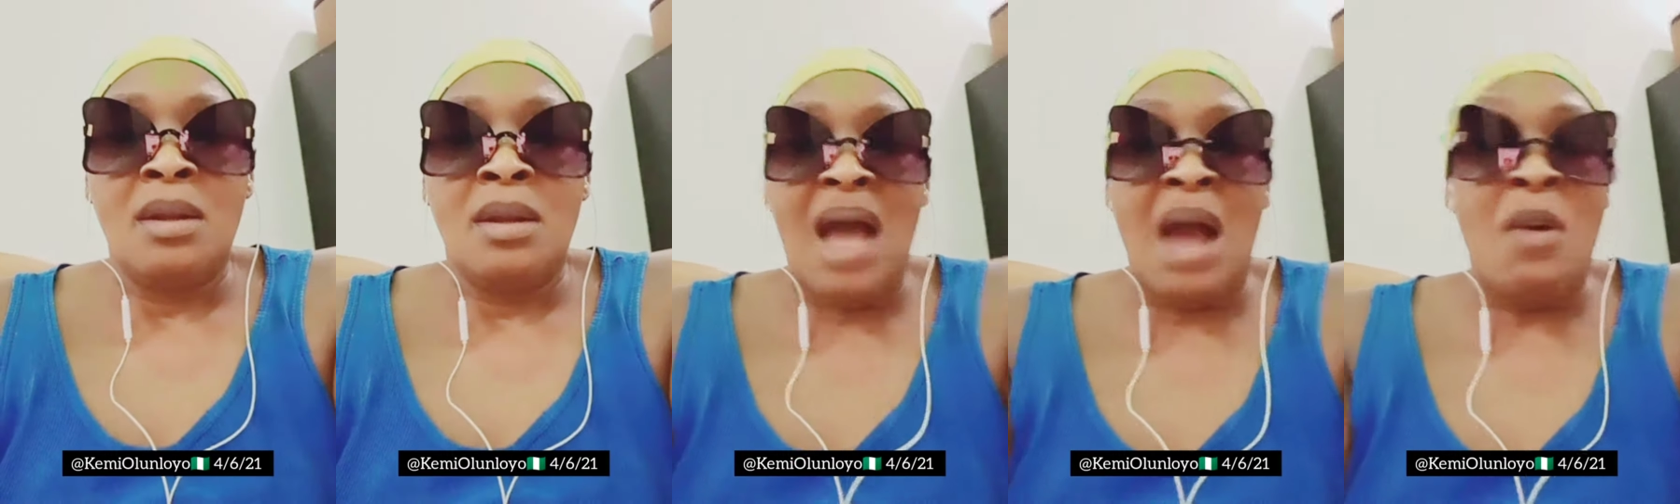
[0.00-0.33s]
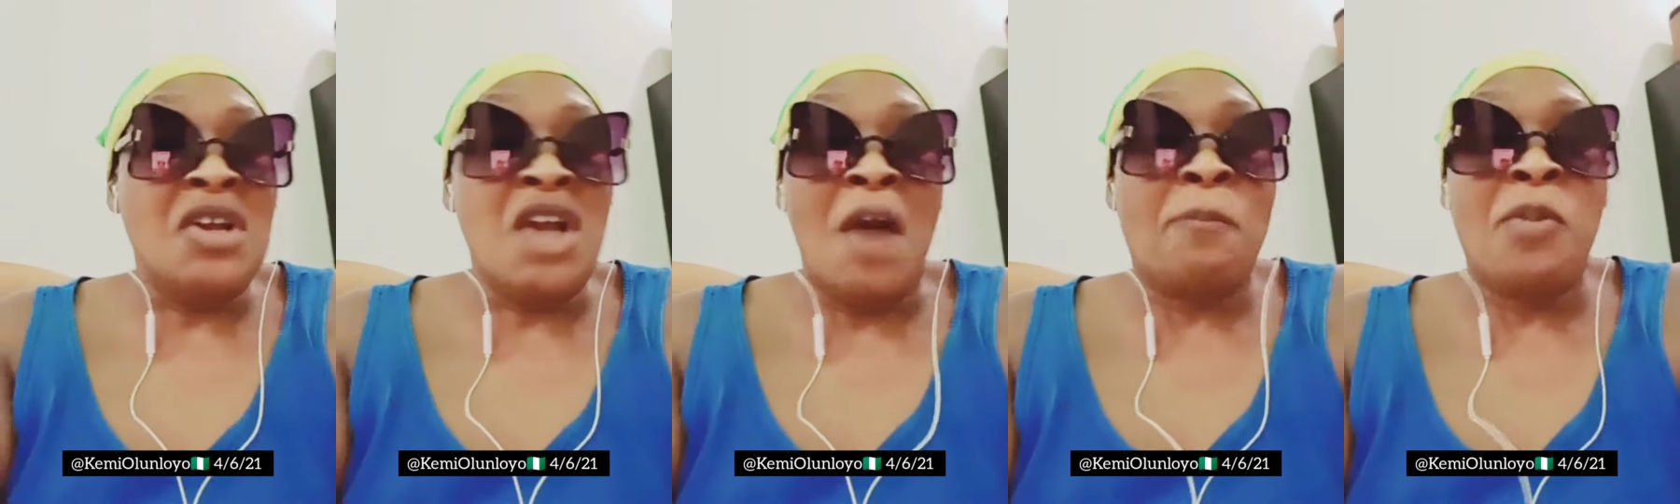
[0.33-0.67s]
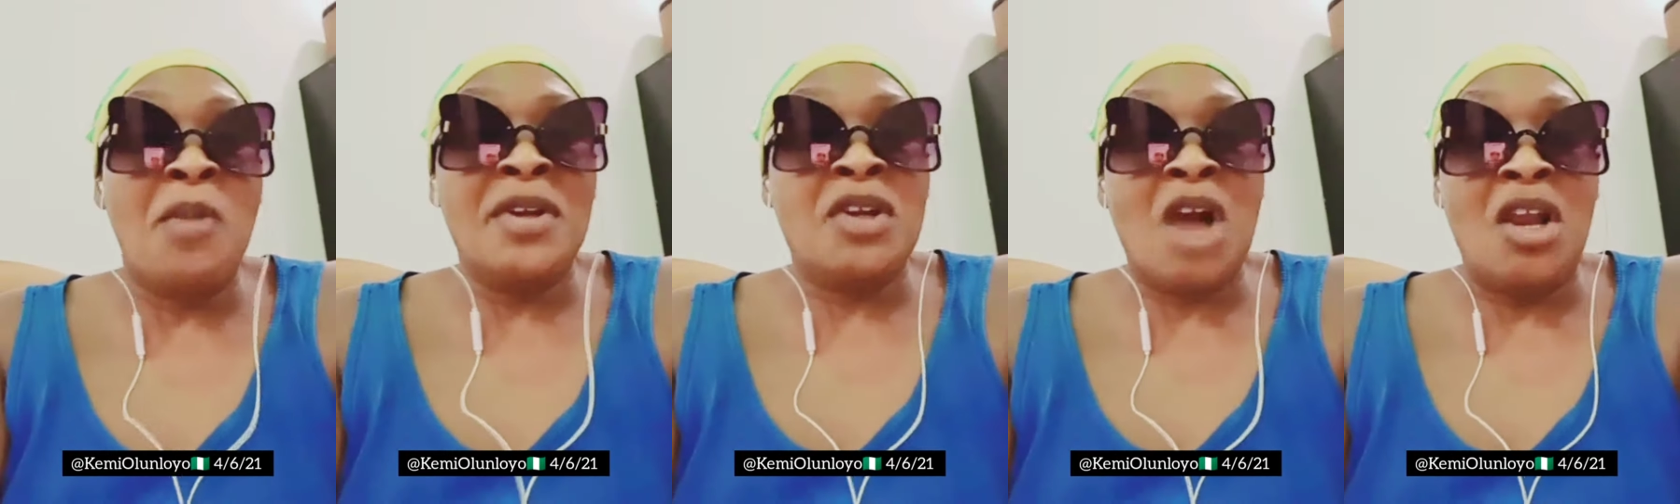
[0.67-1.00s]
I want your
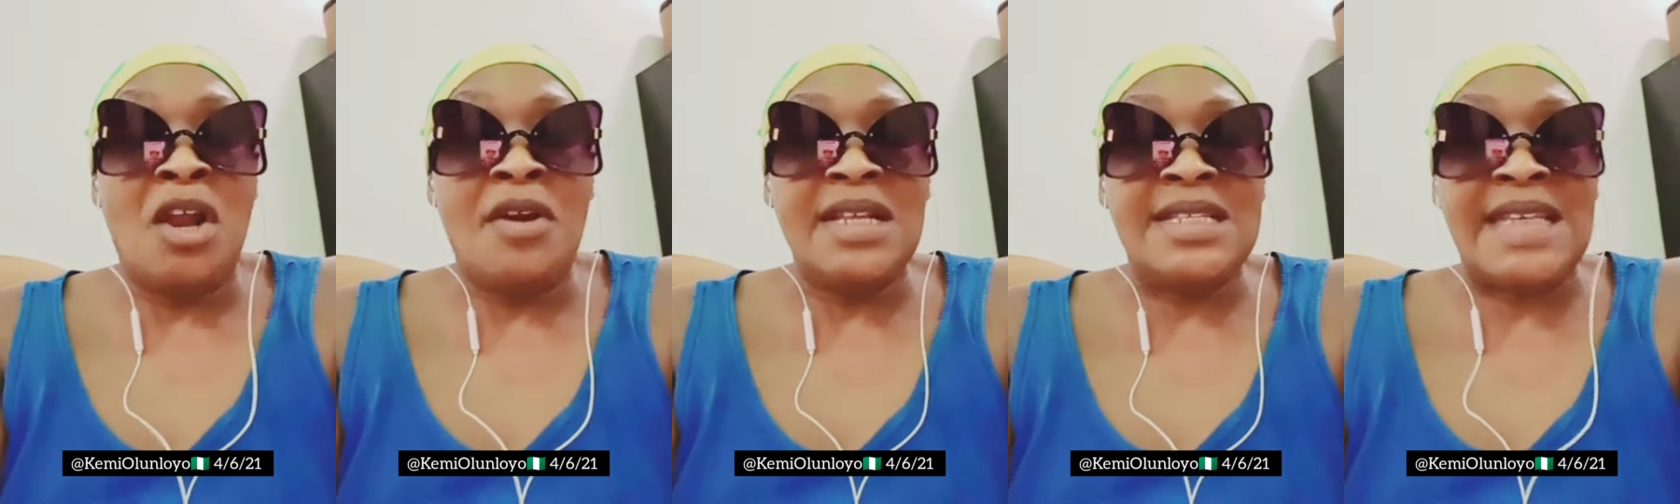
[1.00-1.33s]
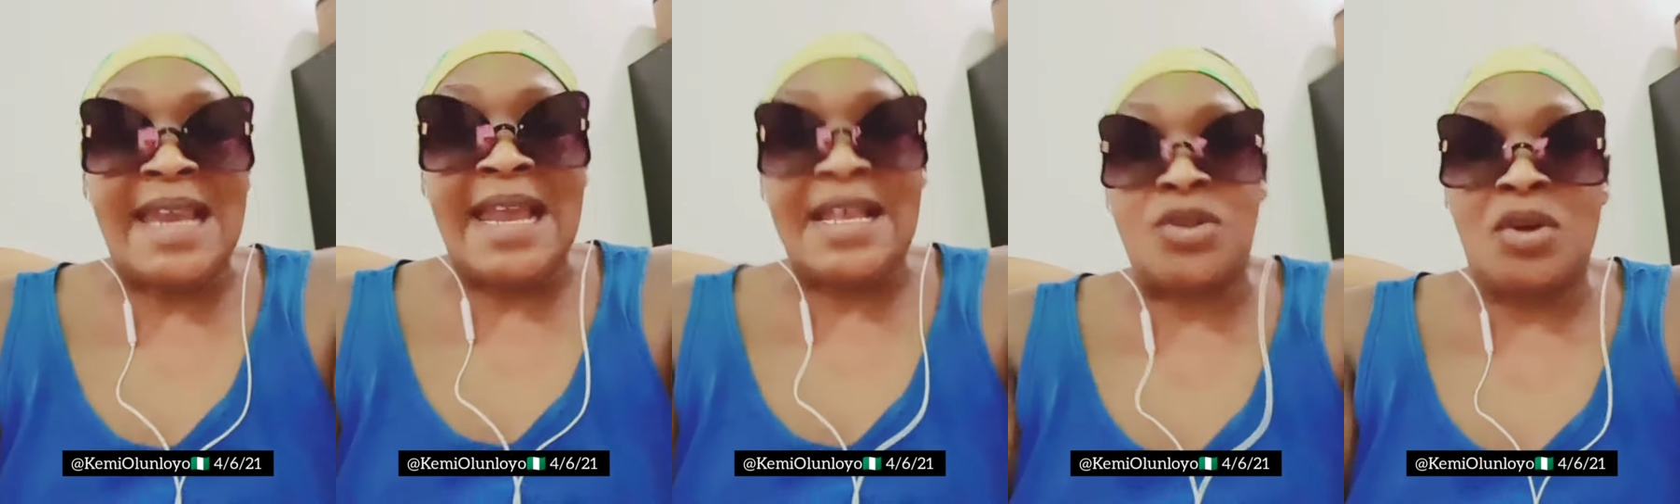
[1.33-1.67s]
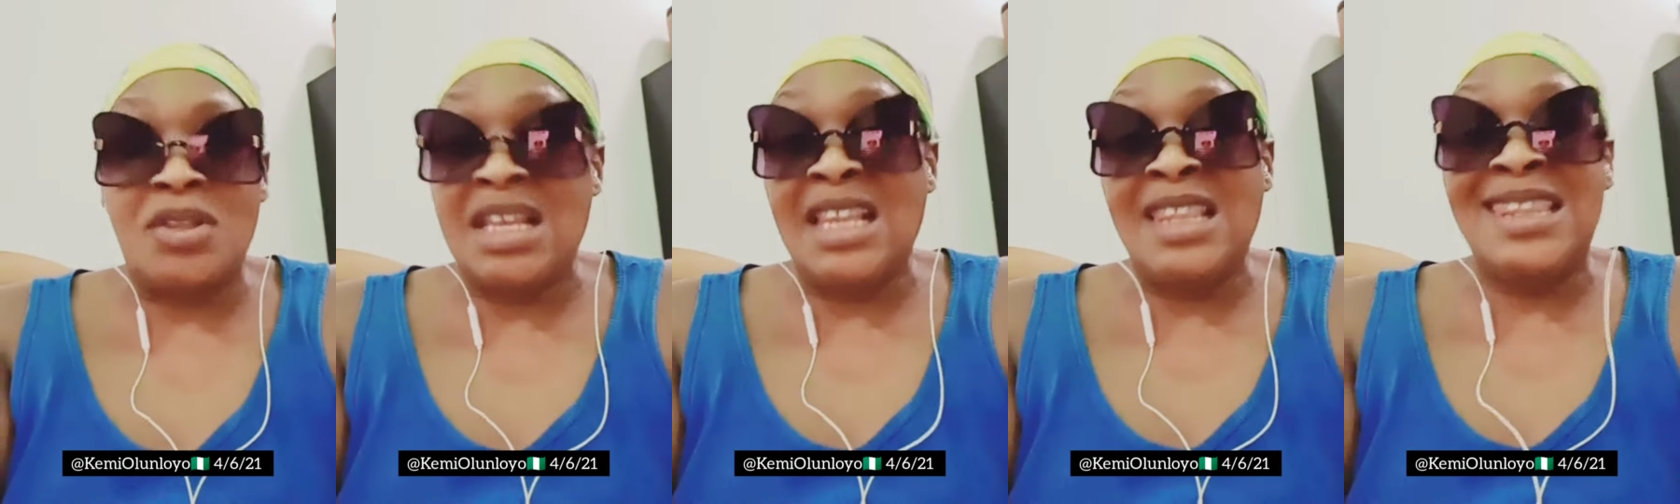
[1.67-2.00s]
booming girl on the internet in
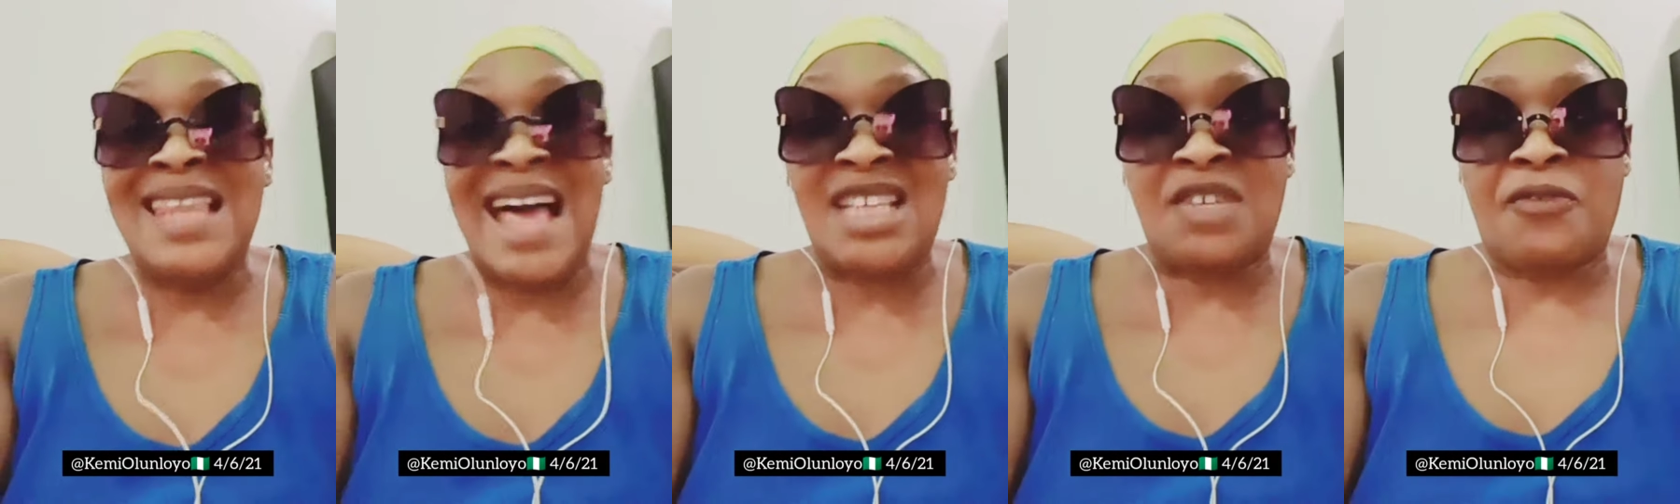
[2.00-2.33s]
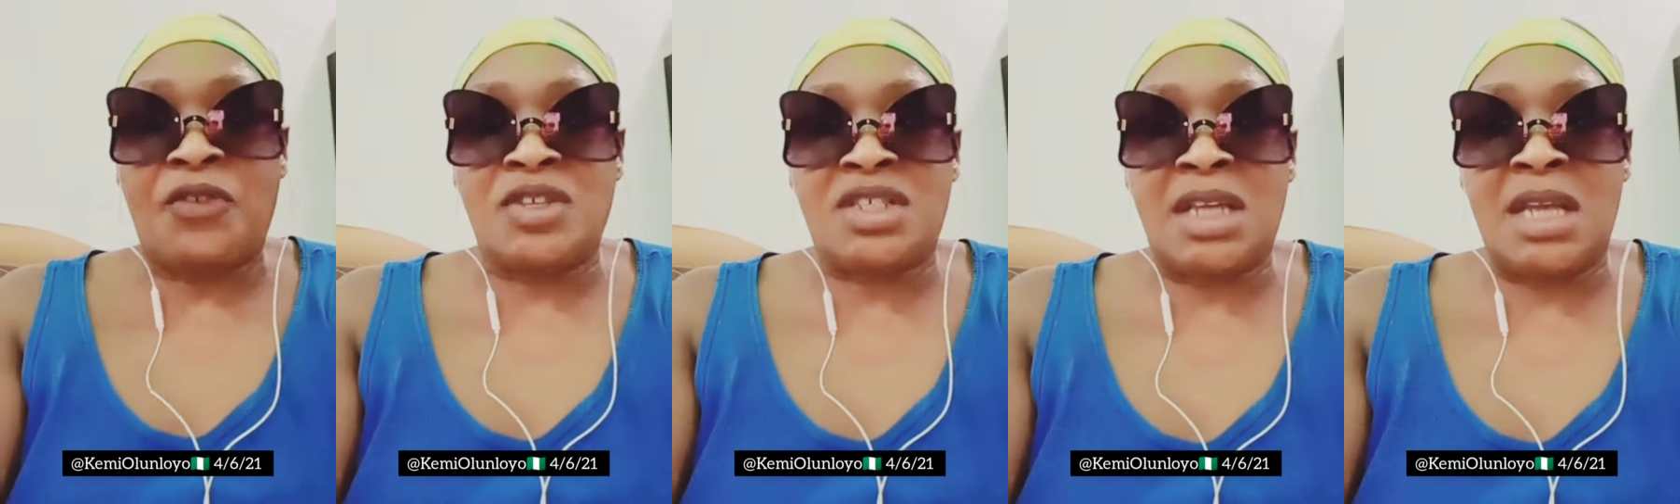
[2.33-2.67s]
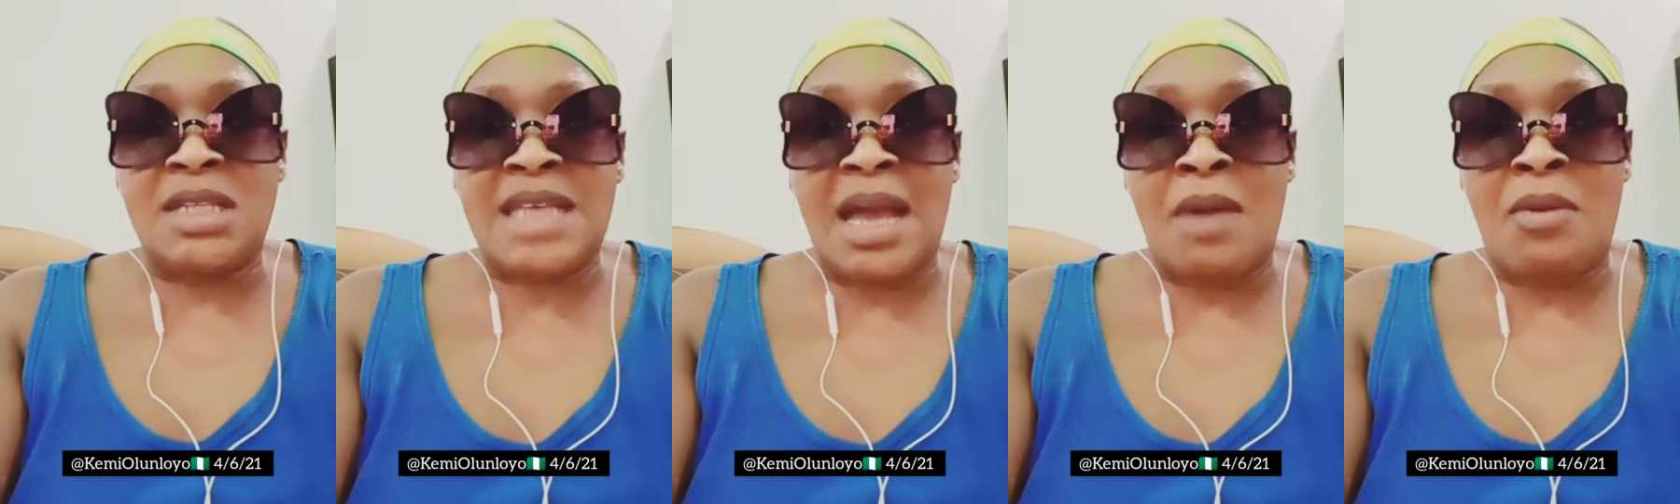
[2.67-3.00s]
the last
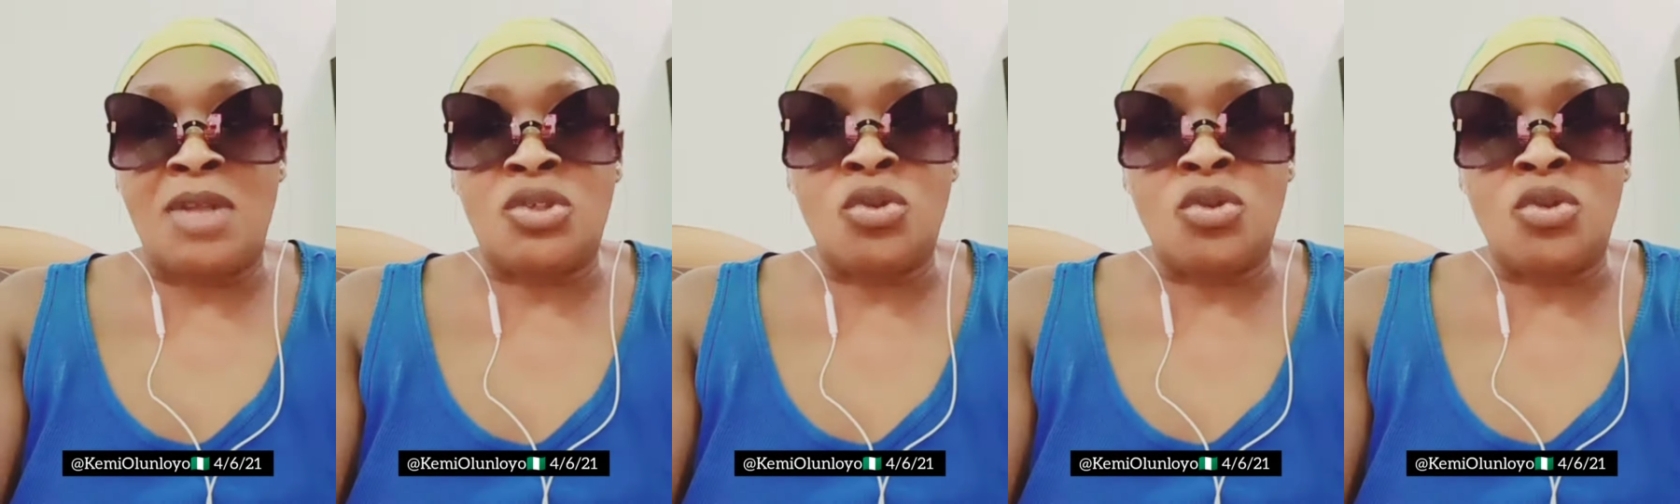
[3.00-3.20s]
48 hours.